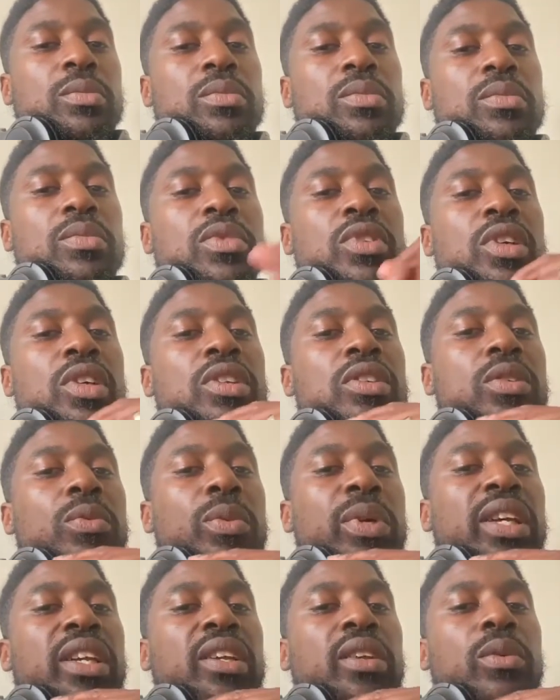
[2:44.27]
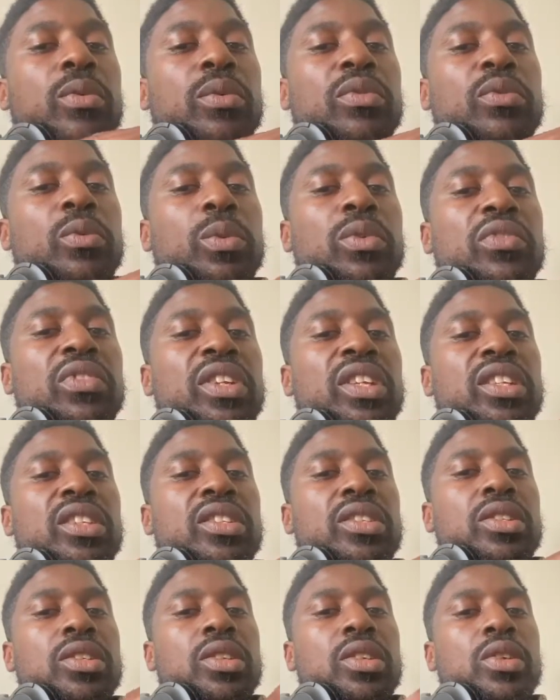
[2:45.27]
chance away with
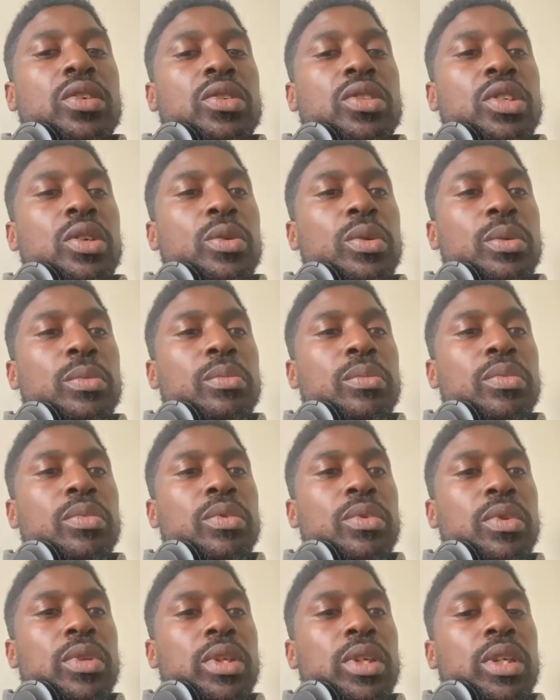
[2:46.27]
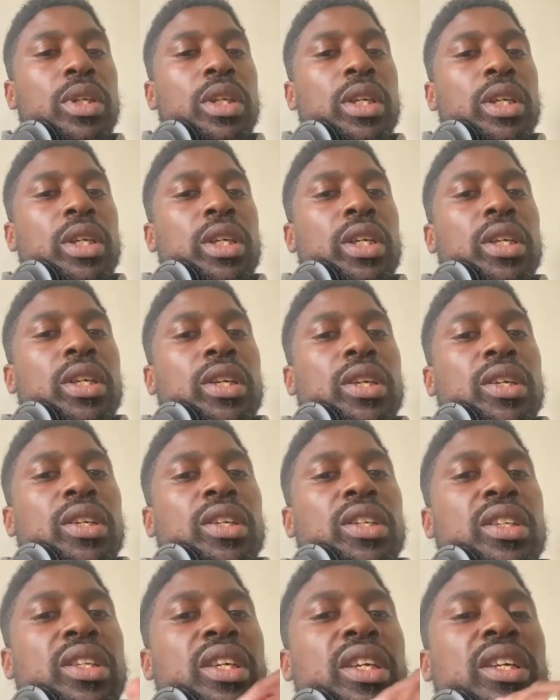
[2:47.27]
ease, you know. So
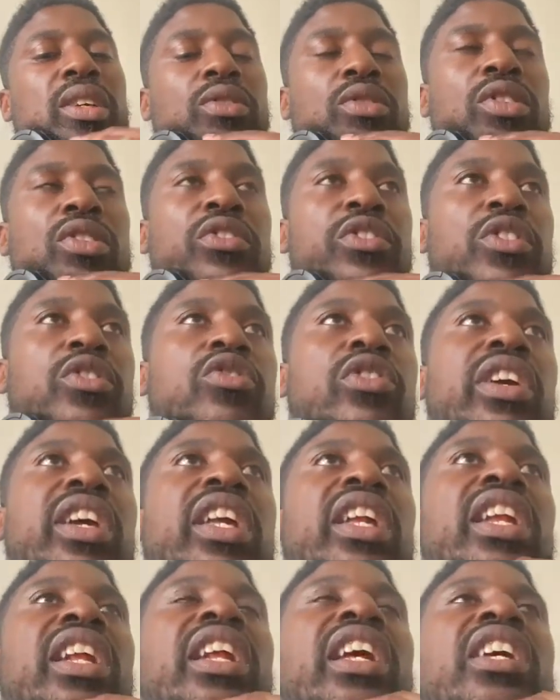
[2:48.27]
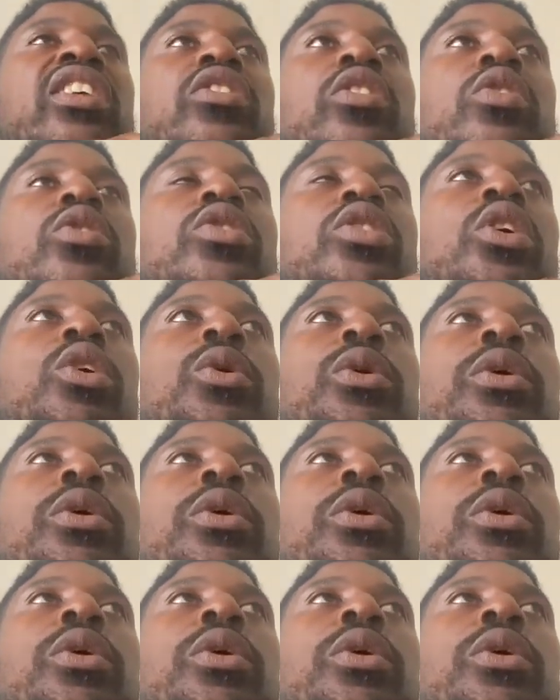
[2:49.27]
yeah, it was just frustrating. And I guess also,